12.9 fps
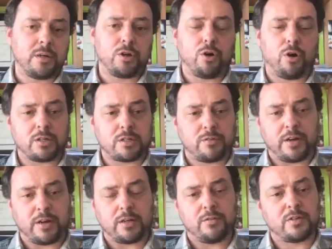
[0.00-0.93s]

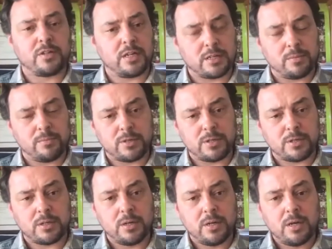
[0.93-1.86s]
cost-effective
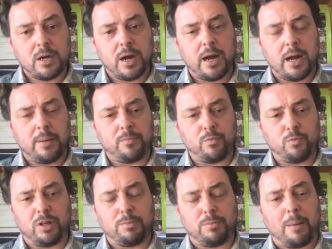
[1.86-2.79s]
systems um,
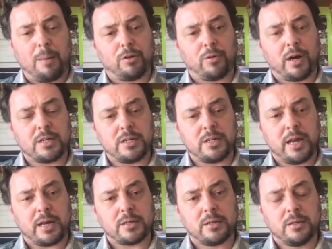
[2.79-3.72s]
really popularized
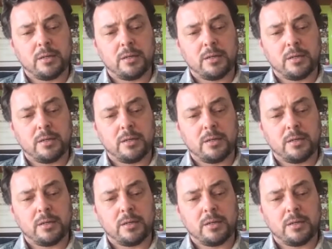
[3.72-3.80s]
yet.